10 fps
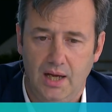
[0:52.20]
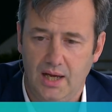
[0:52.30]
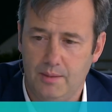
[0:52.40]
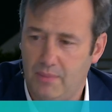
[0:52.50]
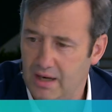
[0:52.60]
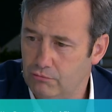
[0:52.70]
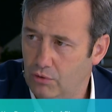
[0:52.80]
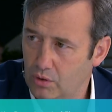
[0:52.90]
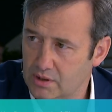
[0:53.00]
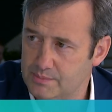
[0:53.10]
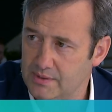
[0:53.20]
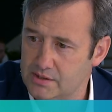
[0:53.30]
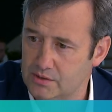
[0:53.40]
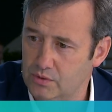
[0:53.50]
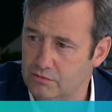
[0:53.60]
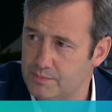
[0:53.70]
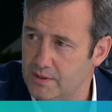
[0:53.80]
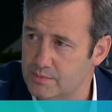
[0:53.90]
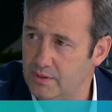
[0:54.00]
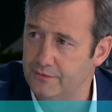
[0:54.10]
And my role as Minister with
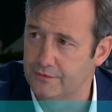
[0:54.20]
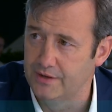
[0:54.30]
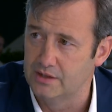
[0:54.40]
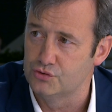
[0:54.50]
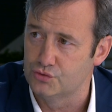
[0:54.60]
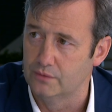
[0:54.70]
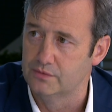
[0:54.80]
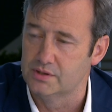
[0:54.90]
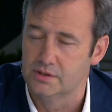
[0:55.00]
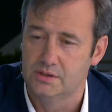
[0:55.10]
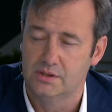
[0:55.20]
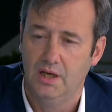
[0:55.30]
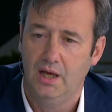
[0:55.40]
responsibility for financial services